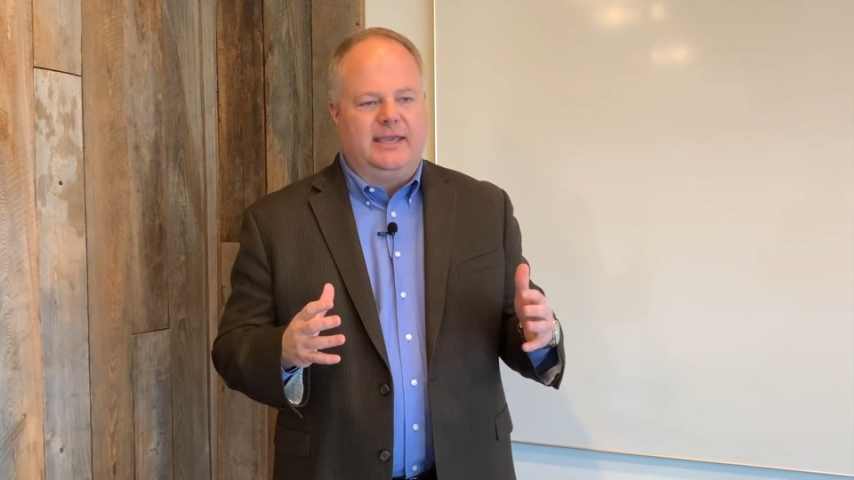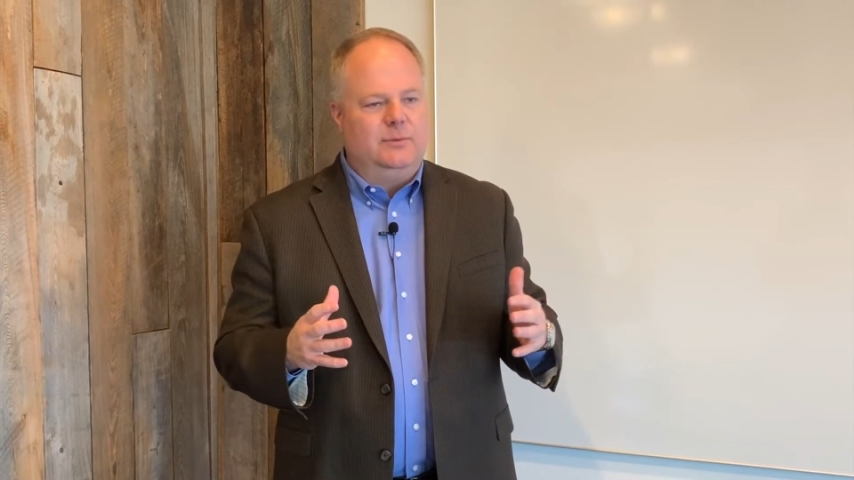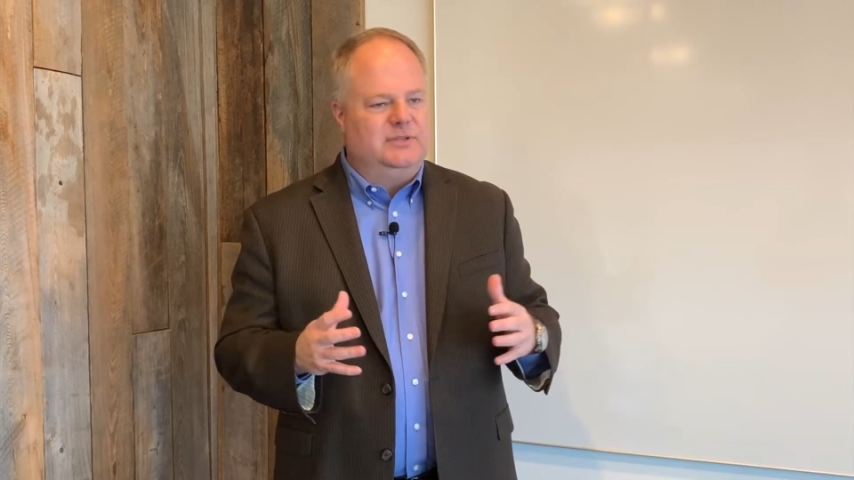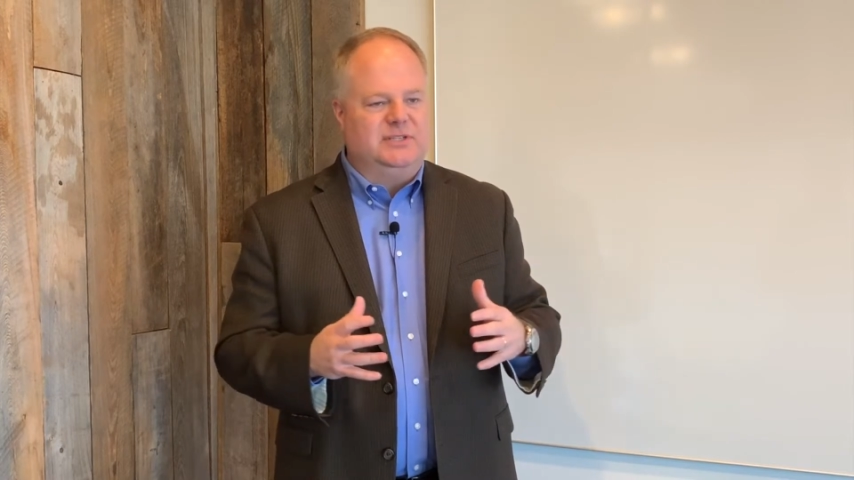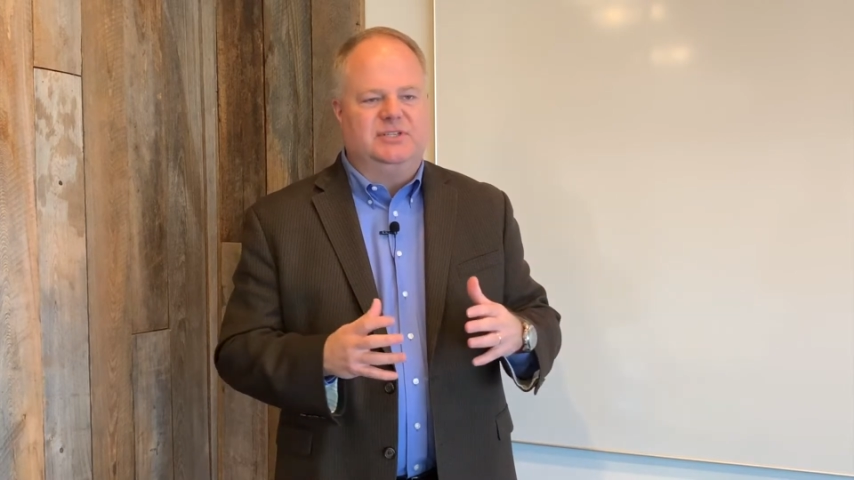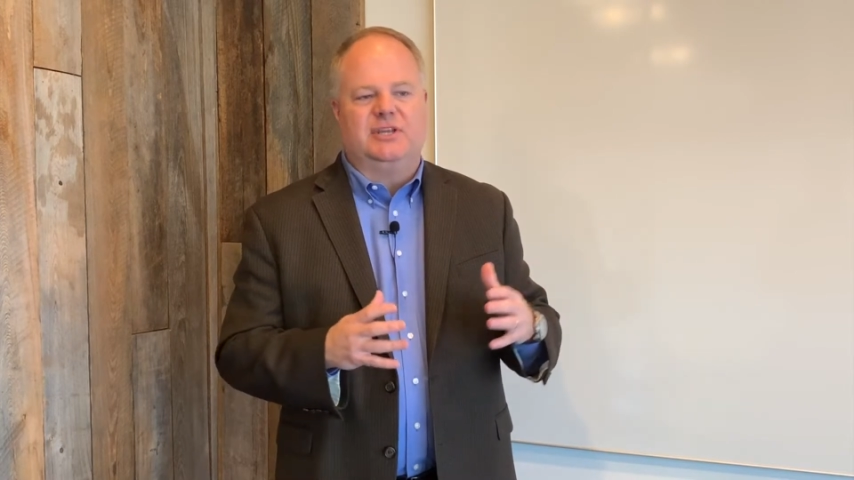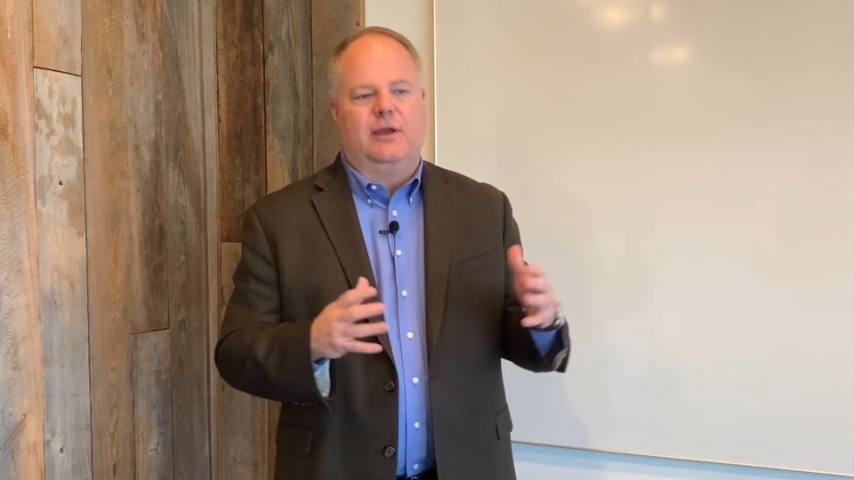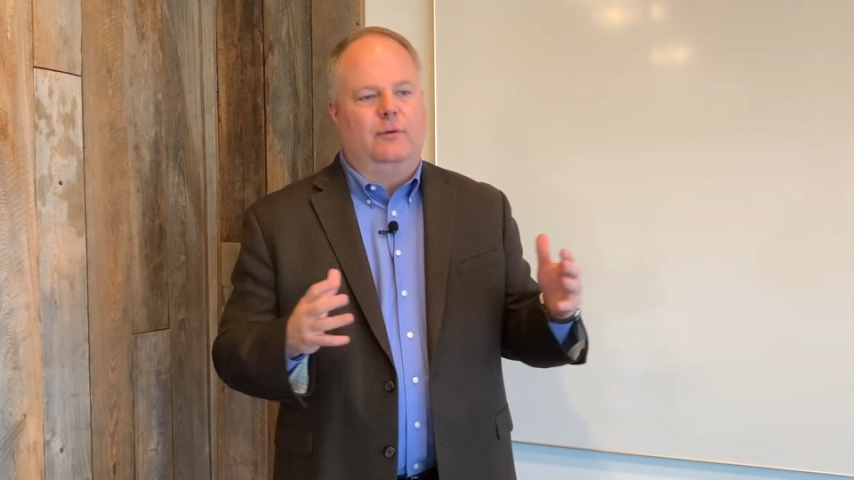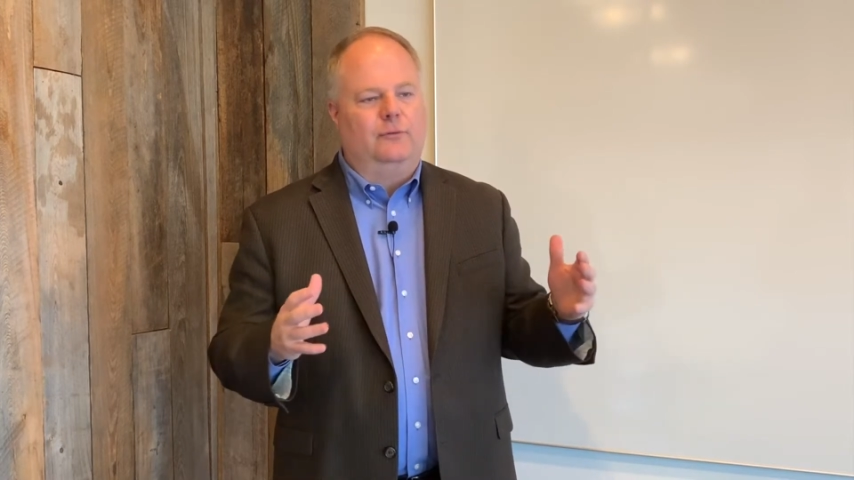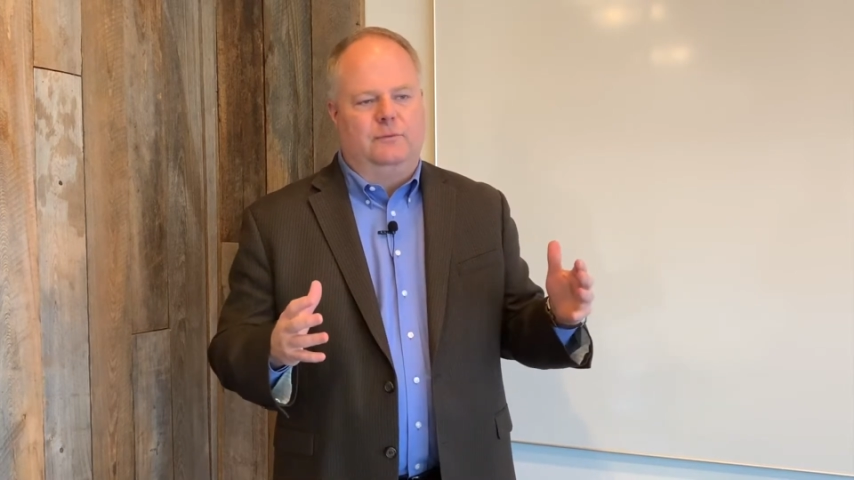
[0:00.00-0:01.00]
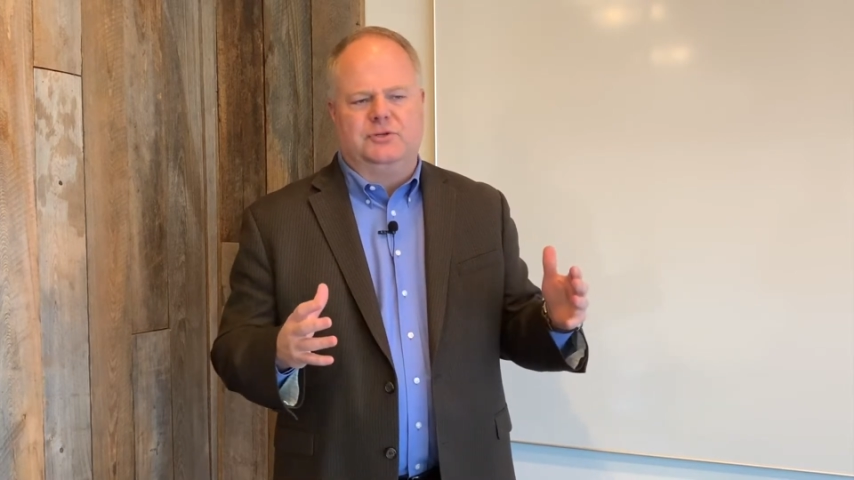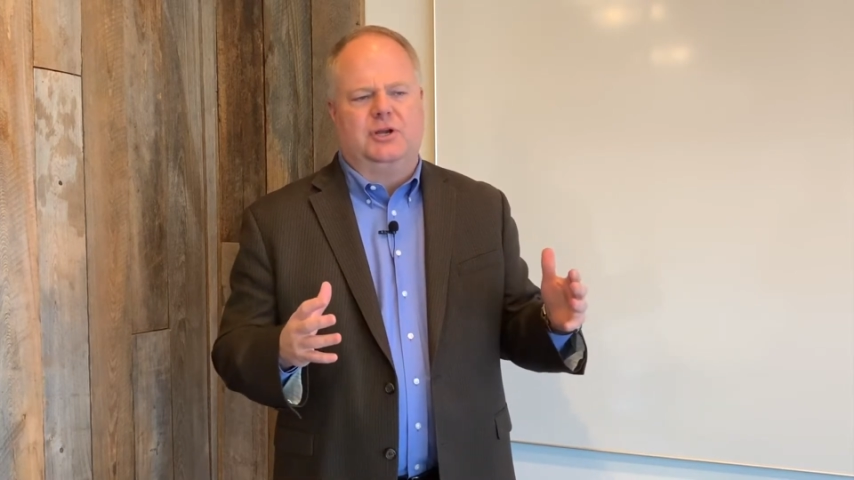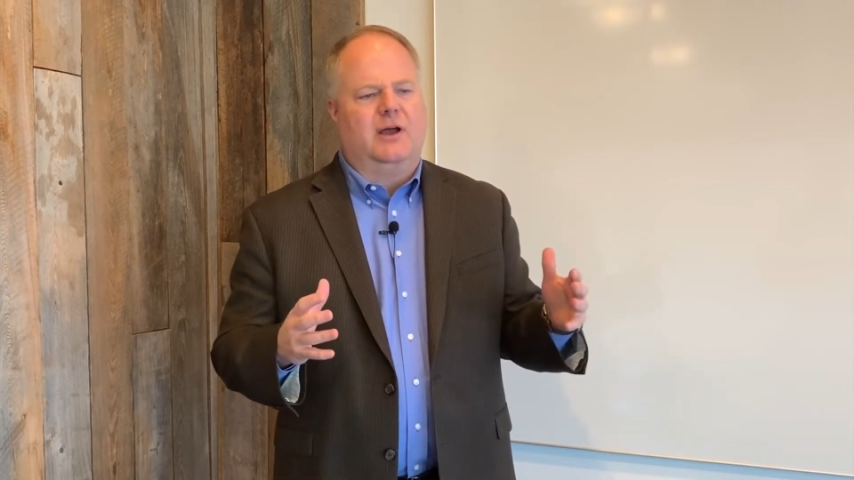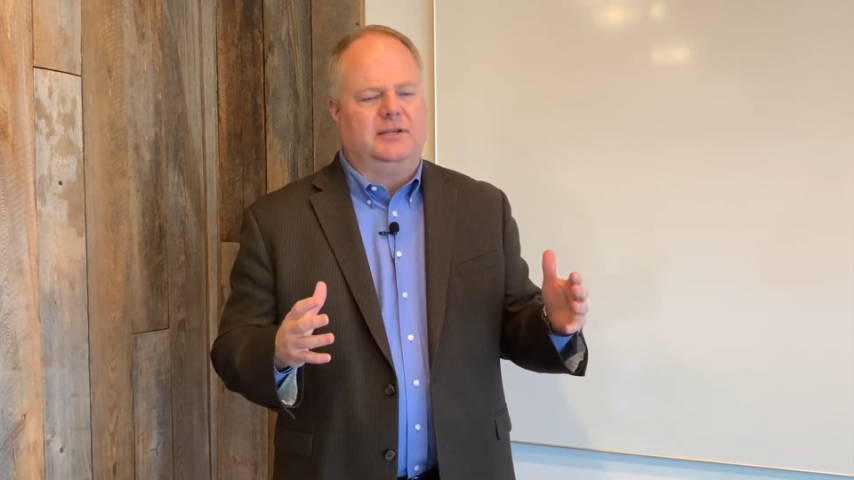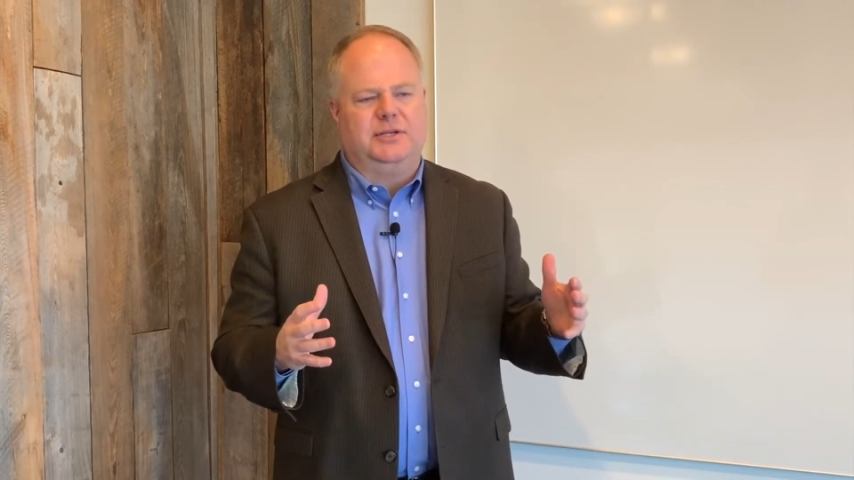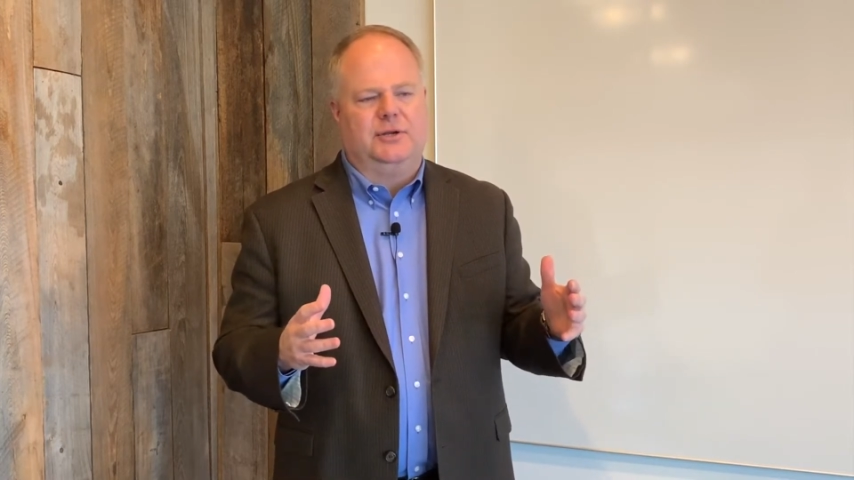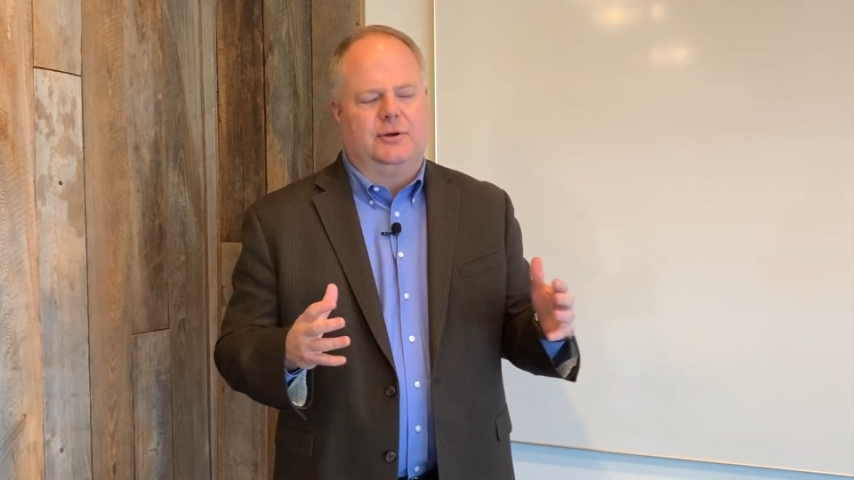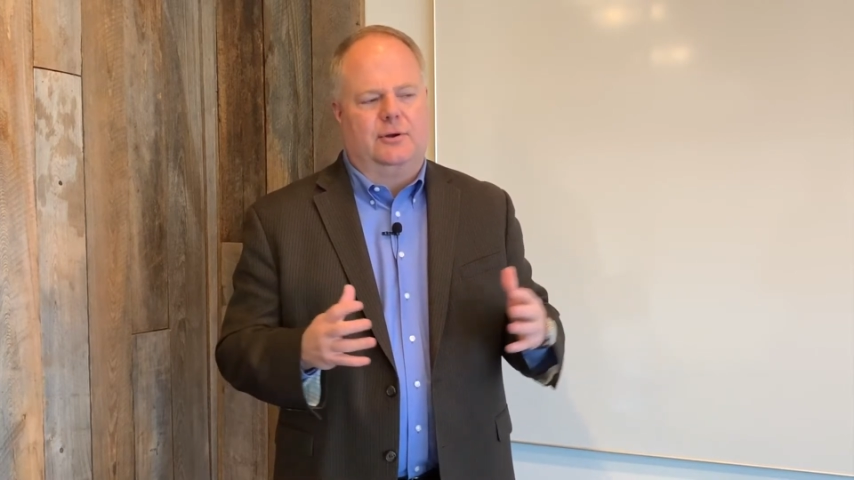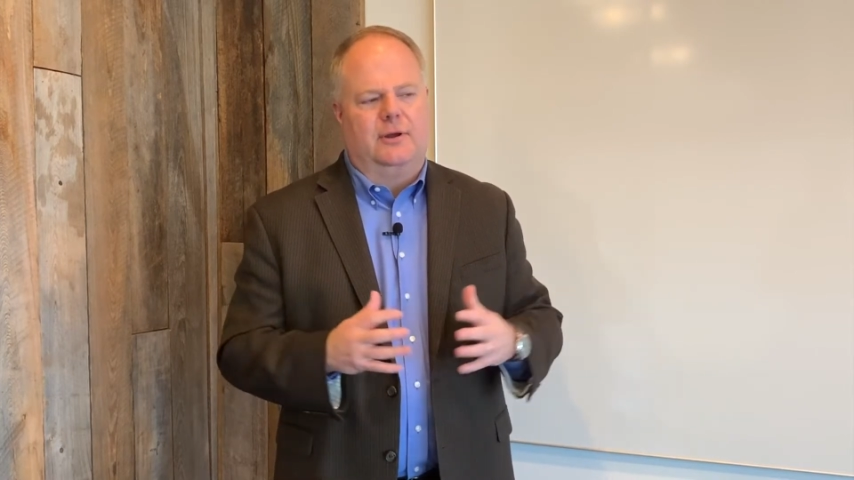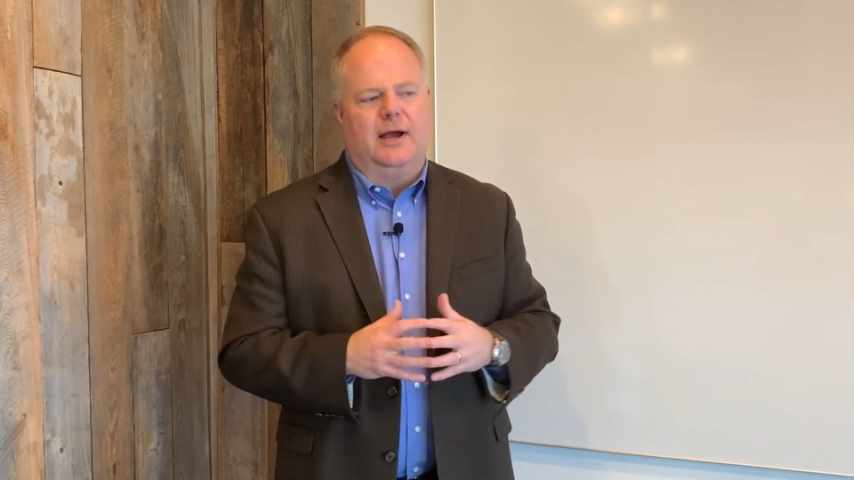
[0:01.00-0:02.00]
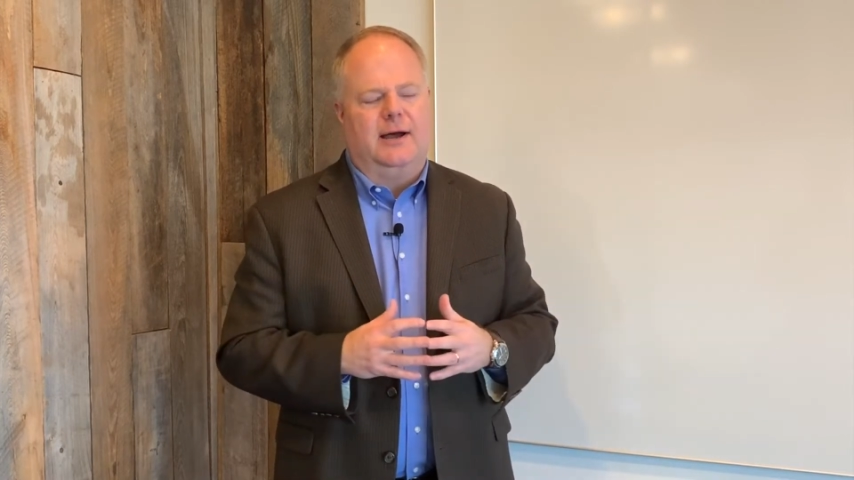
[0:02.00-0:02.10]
he was in sales with John Deere.